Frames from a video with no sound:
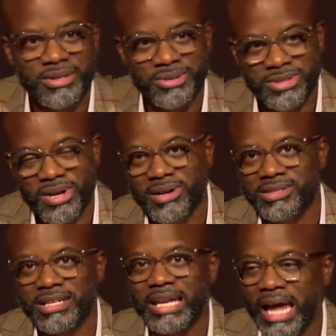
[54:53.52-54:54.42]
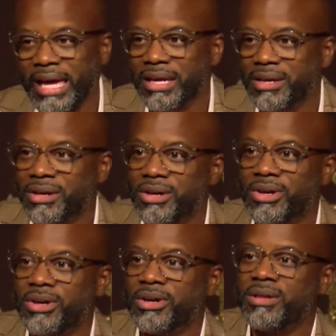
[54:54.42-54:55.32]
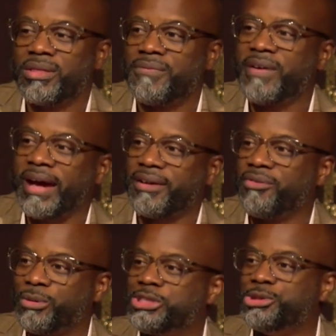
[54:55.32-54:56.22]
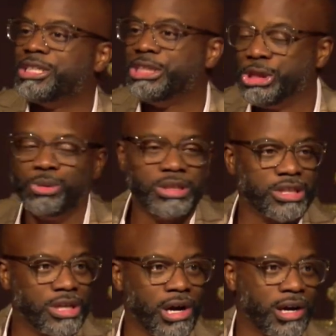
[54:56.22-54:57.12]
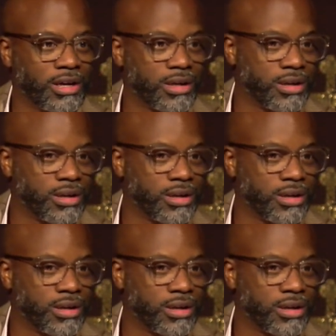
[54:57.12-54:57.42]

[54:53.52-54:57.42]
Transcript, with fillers: You start to like the fact of what you can do in the dark.